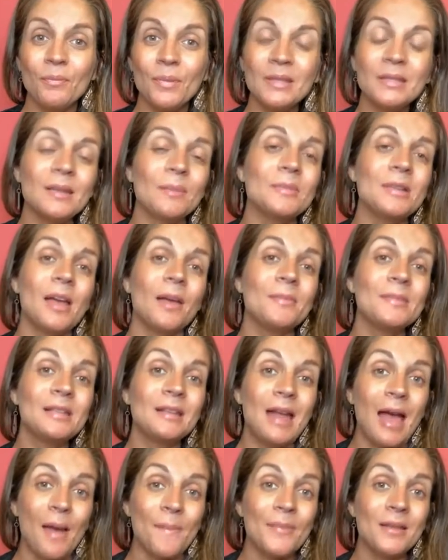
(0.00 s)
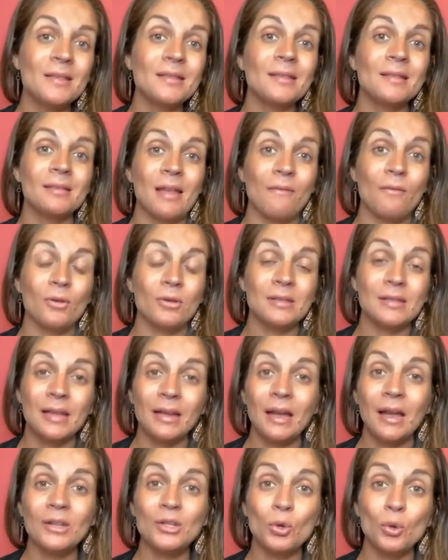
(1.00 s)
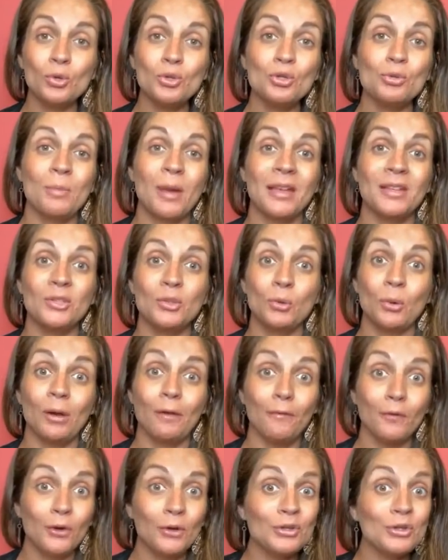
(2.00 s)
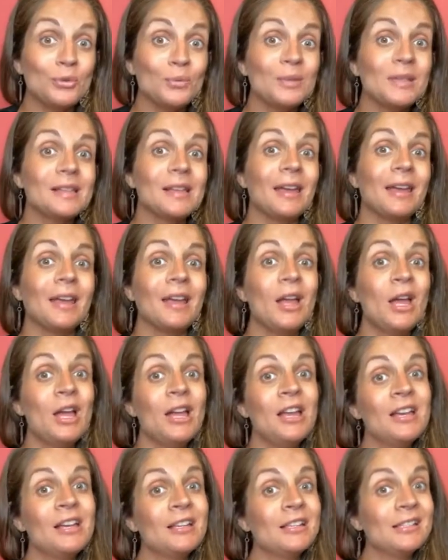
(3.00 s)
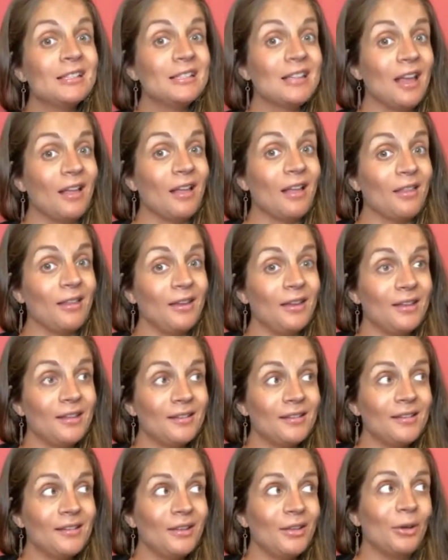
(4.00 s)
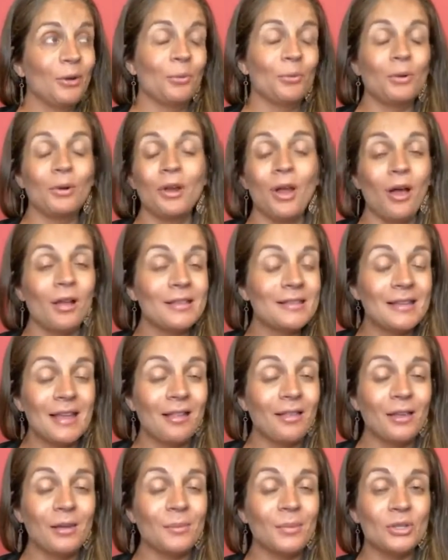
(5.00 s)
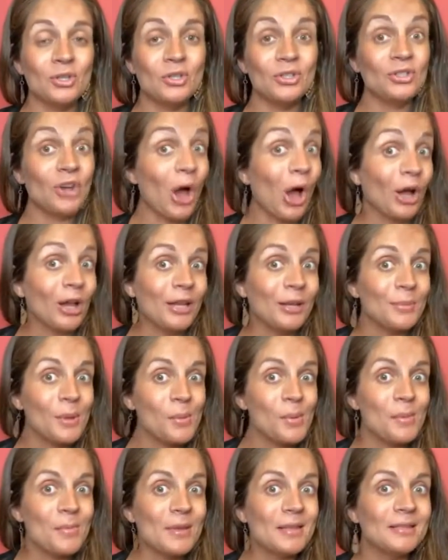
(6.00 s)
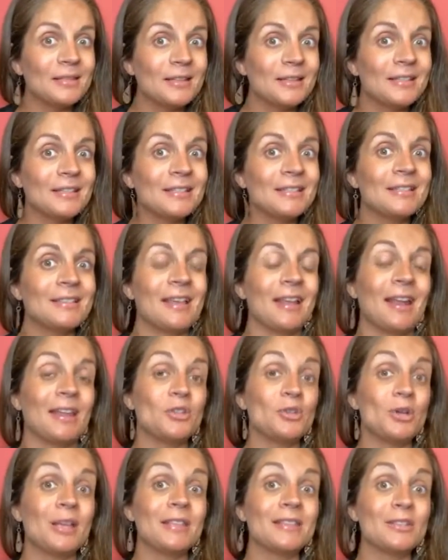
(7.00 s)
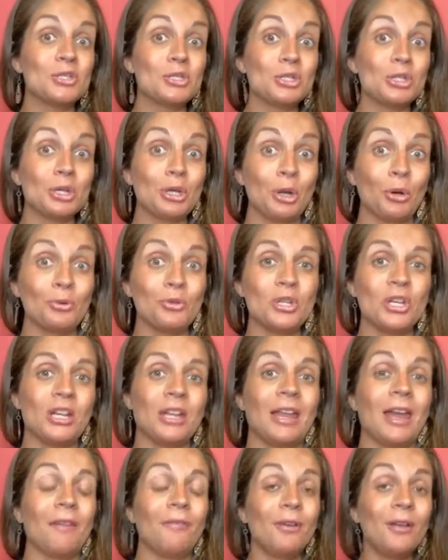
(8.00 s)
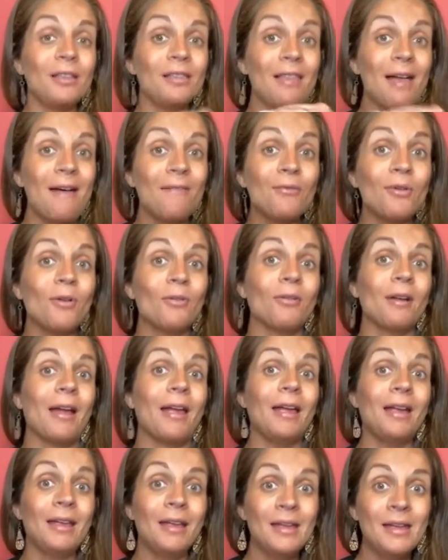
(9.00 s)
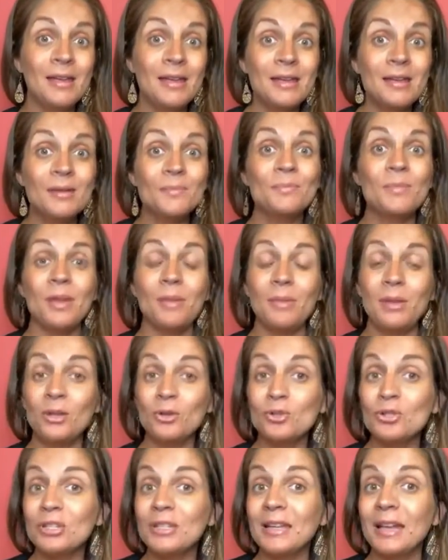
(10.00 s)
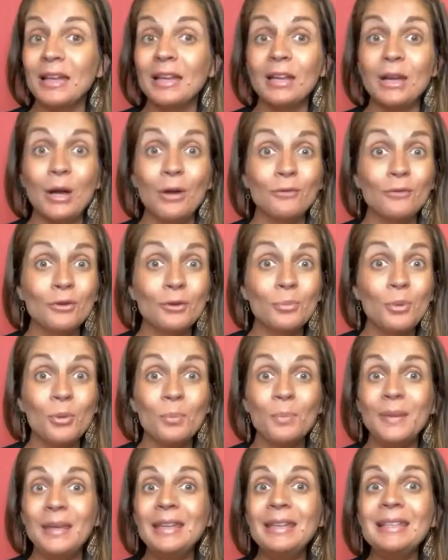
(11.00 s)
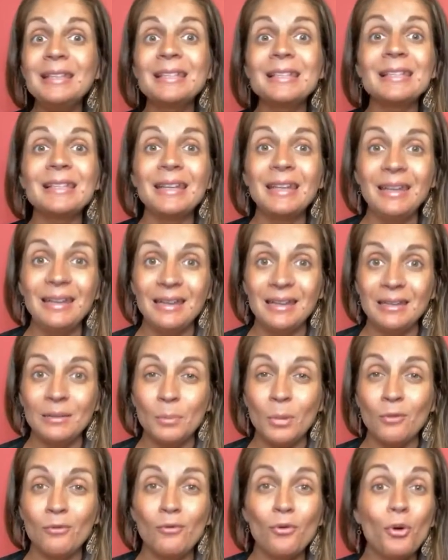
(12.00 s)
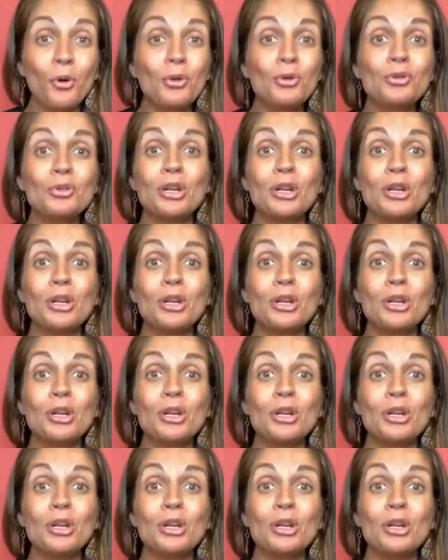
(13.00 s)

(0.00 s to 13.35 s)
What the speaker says: But sometimes it happens in levels. Like I told you my story. First it was like selling, or not selling, but just talking about my business. Then I transitioned to coaching. Every level, right? Maybe you're just getting comfortable being seen before you